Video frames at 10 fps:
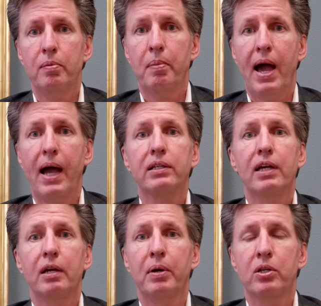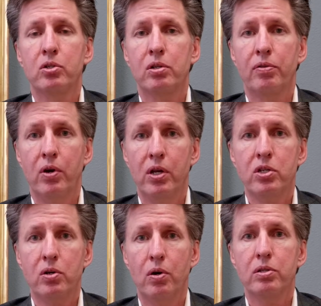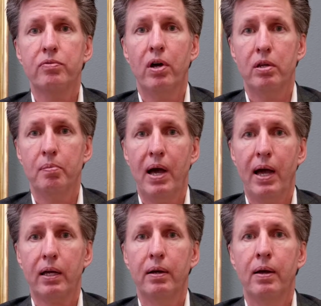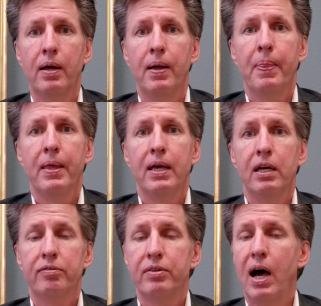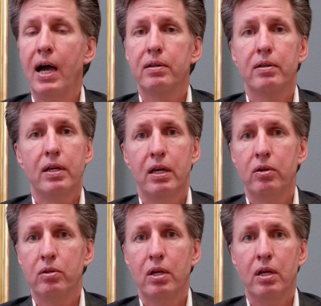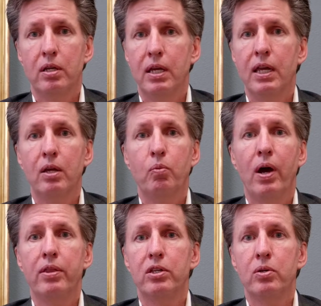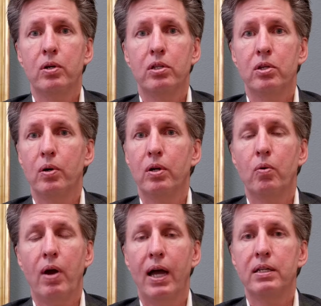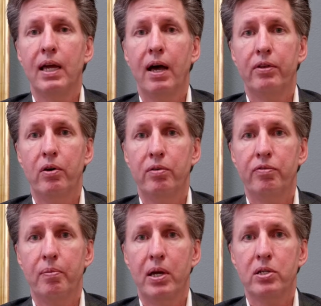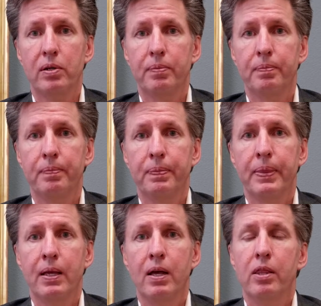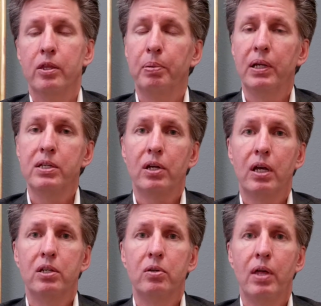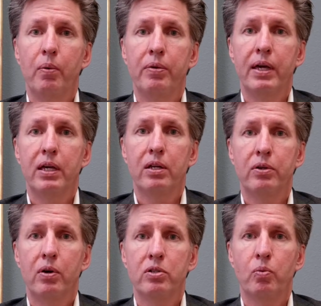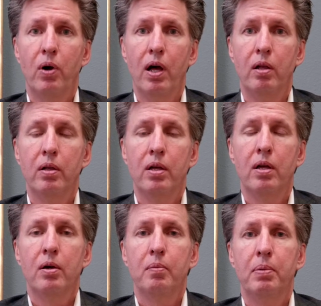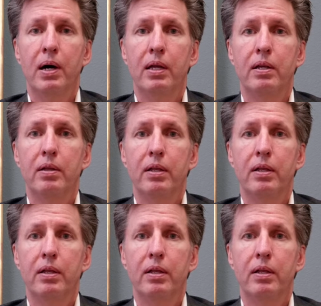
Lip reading: and back, take pictures of their insurance front and back. If not, in any way that you can do it, write down their information. The police are going to do that when they get there as well, but